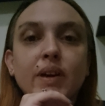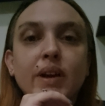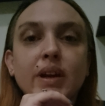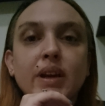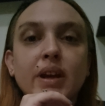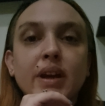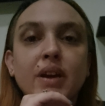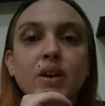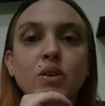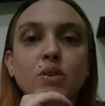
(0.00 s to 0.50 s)

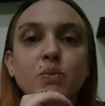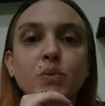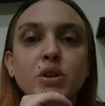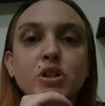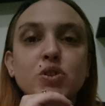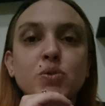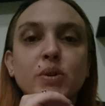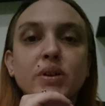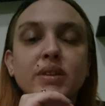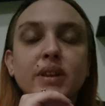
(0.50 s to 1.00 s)
right now,
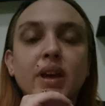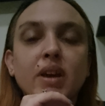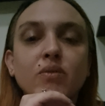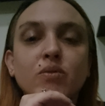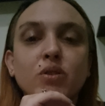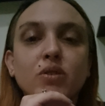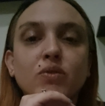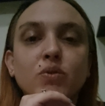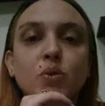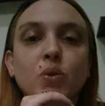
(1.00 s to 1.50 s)
which we're
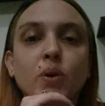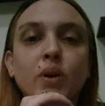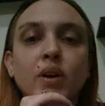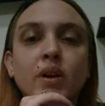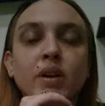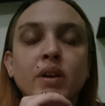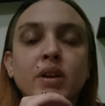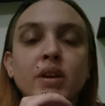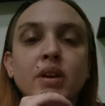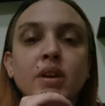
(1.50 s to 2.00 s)
thankful
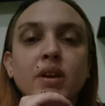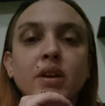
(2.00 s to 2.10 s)
for.